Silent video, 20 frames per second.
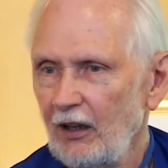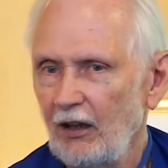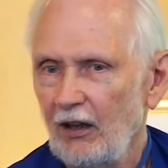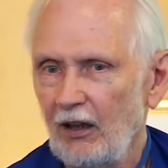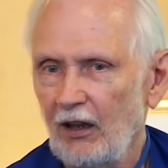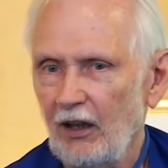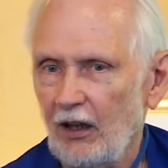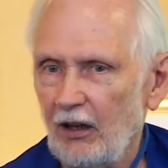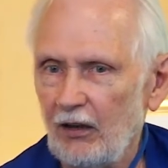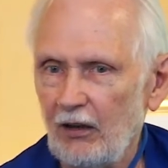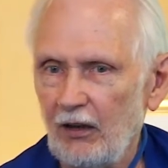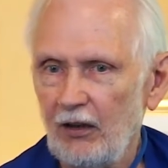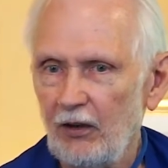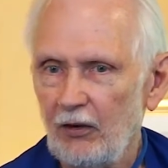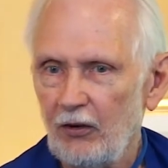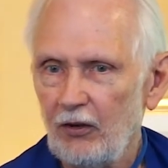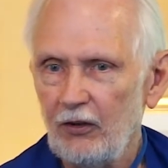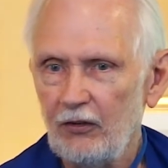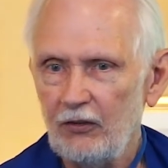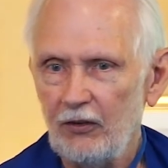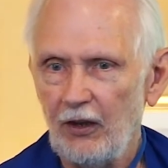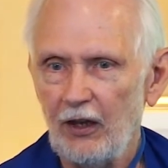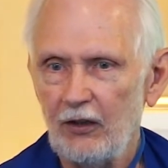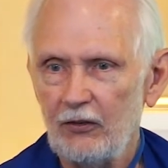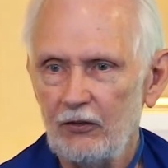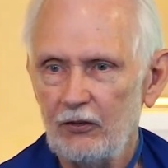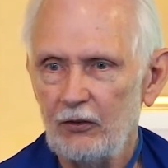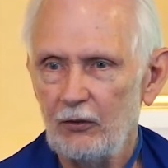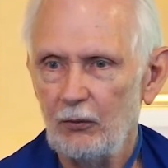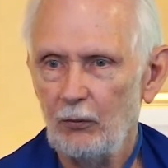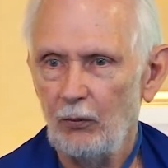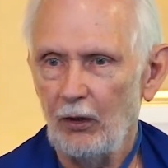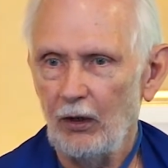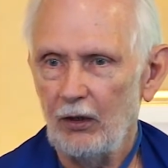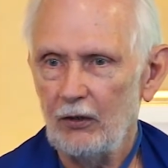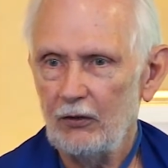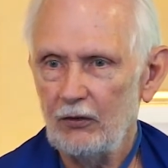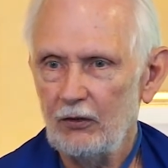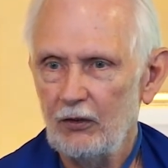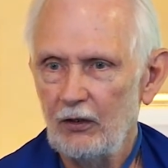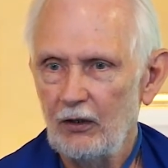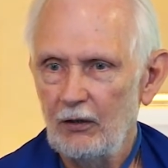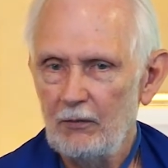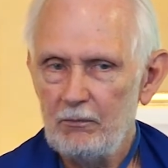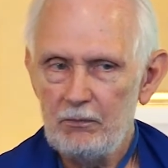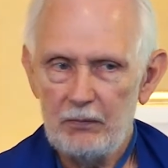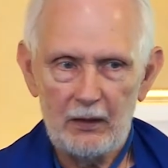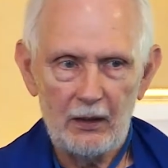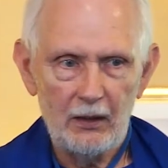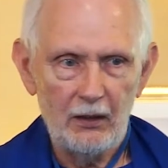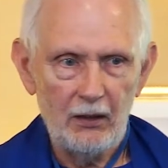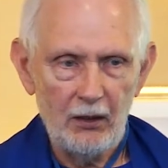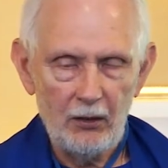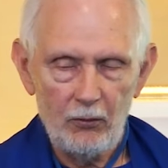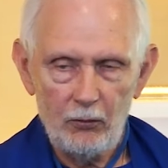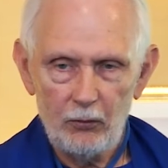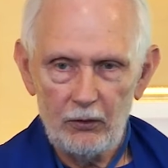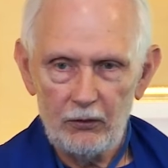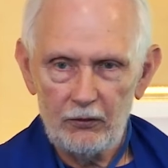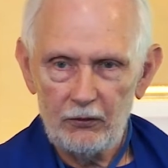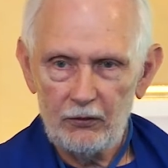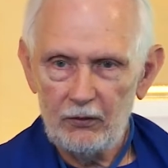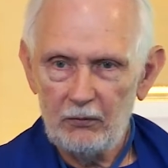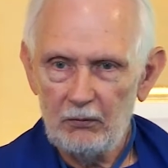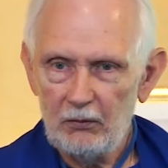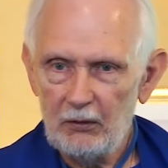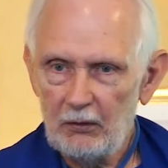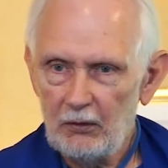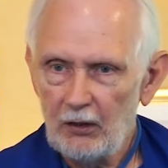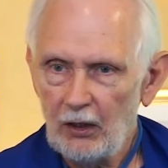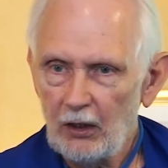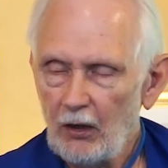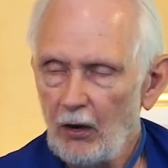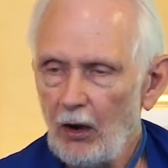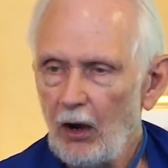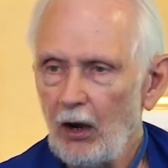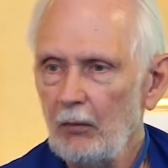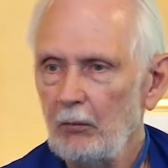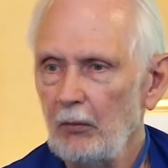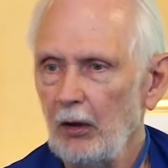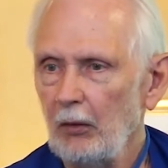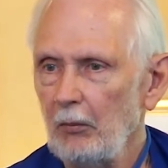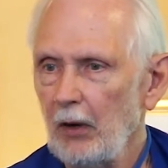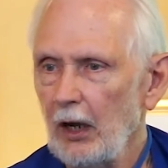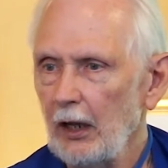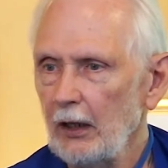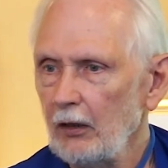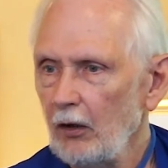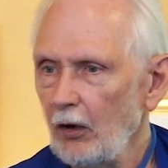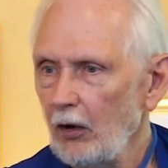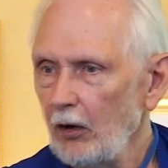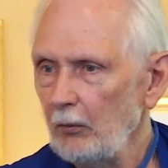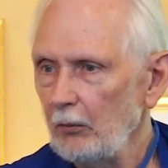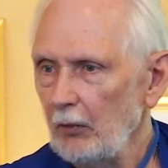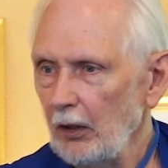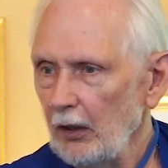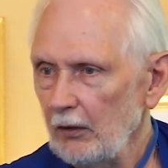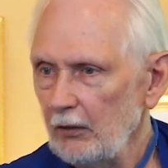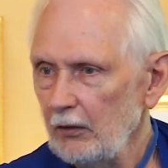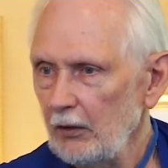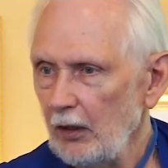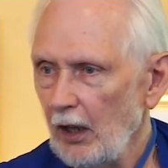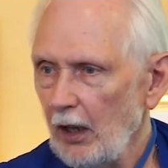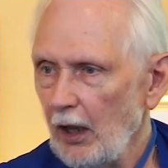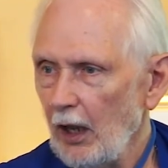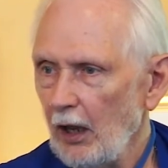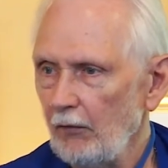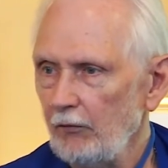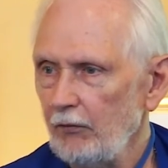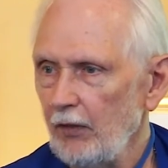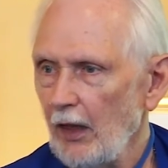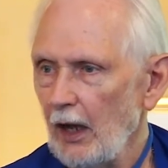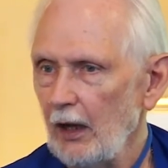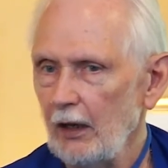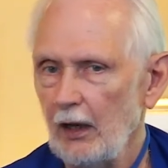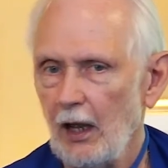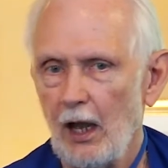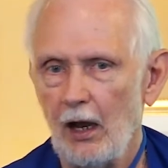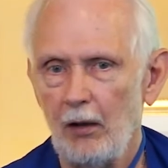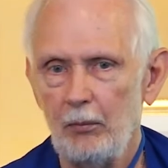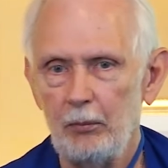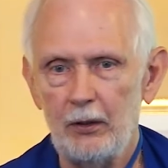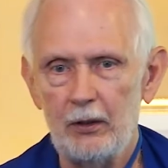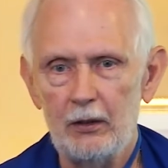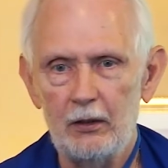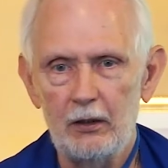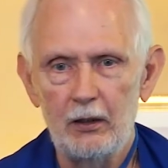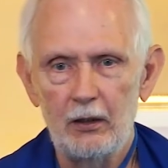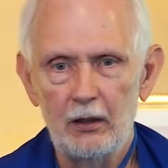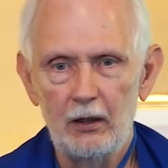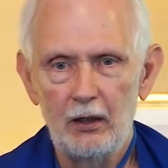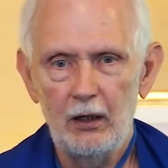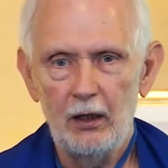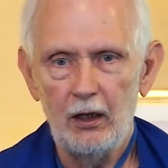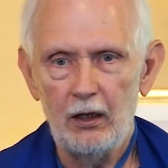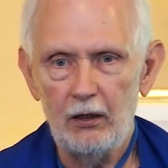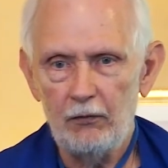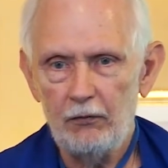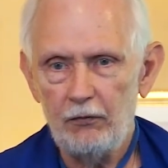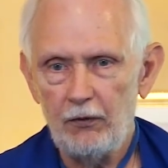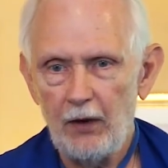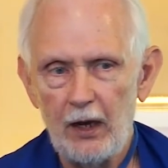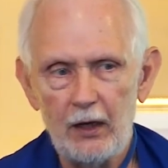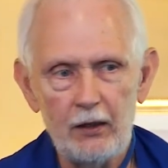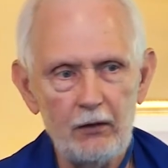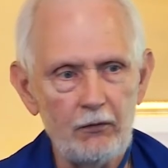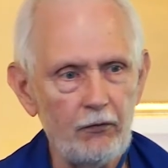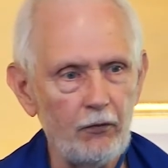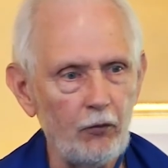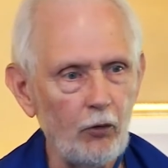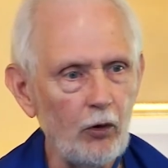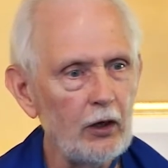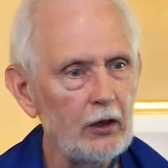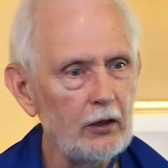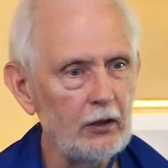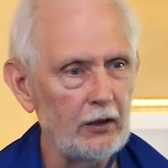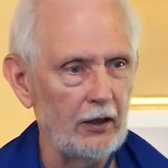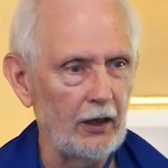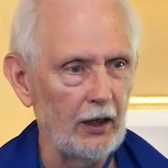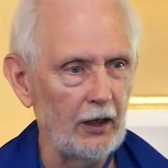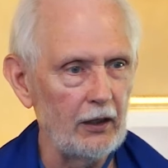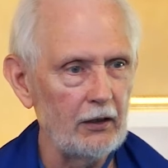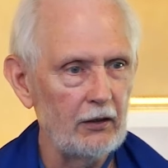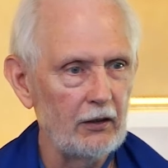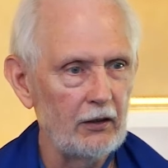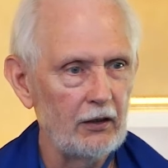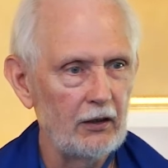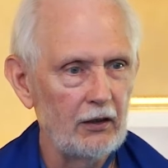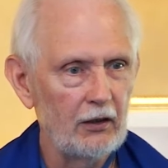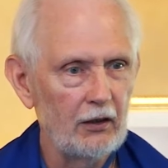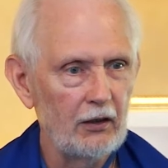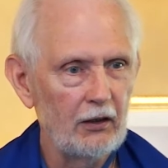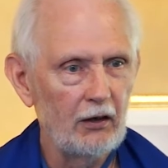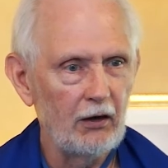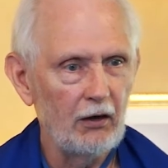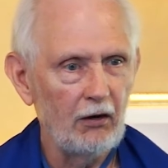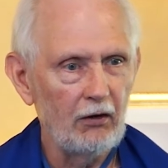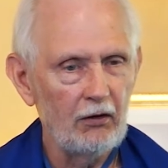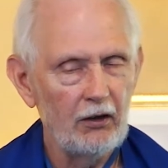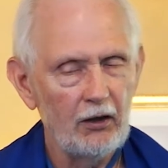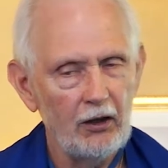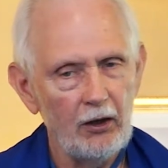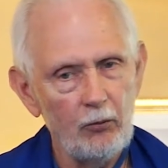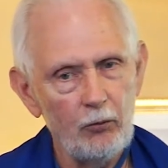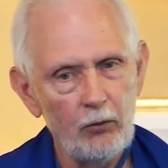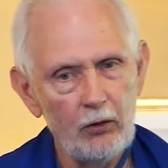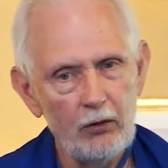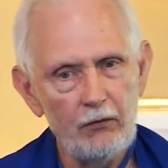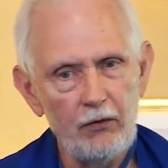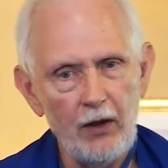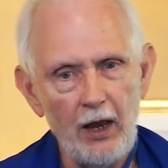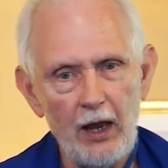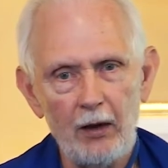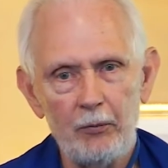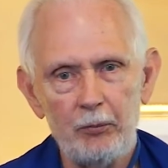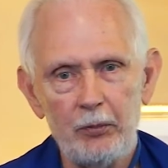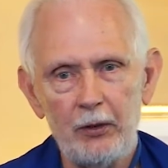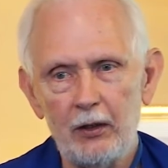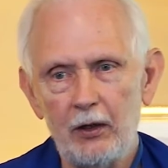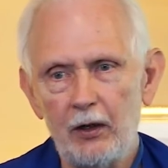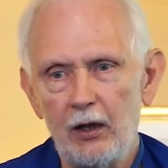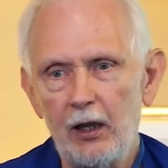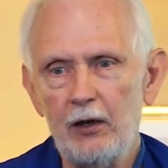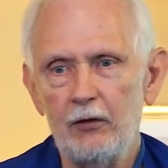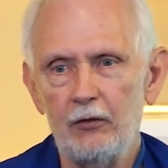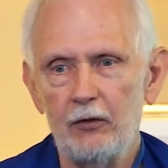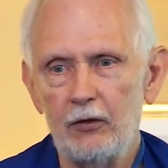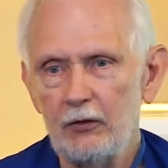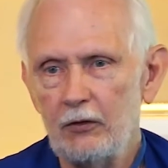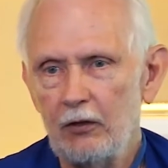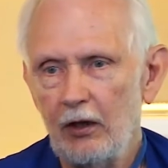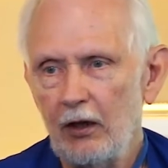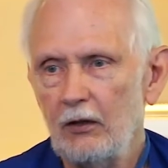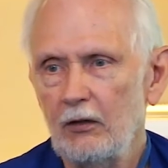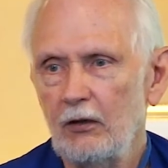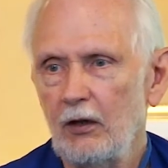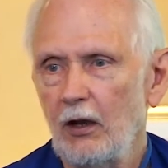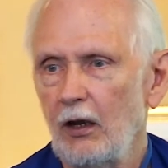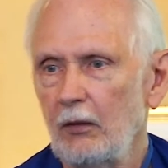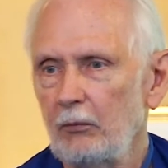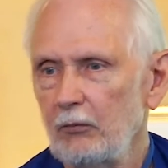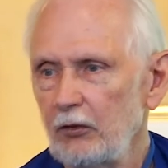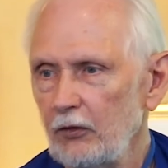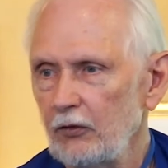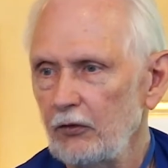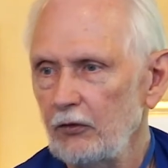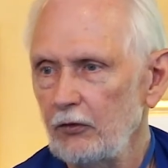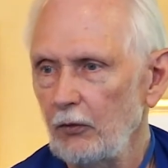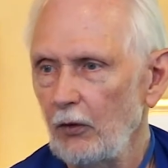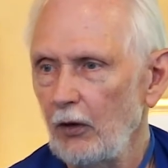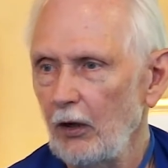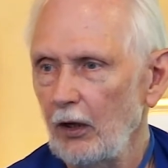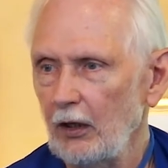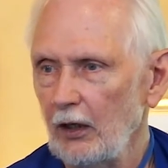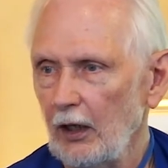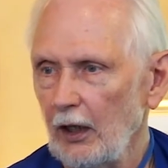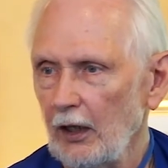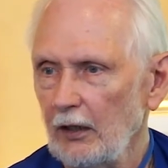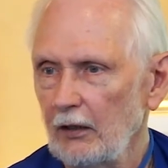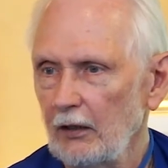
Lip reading: And Lahiri's answer was, it was the karma, my karma, to have that happen. And if I'd avoided it, it would have happened later 10 times as strongly.